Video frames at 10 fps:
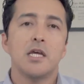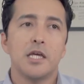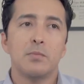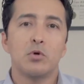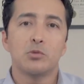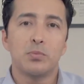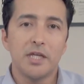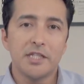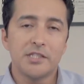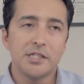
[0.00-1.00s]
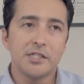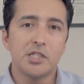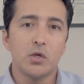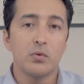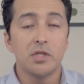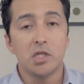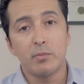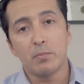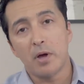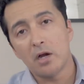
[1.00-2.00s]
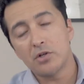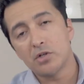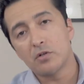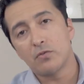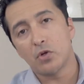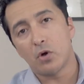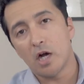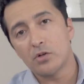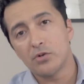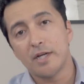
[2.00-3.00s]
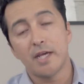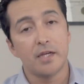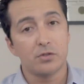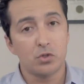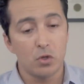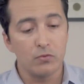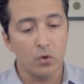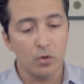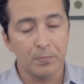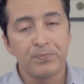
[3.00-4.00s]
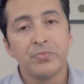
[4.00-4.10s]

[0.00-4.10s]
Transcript: In most places, you will need to be monitored for your heart rate and so forth.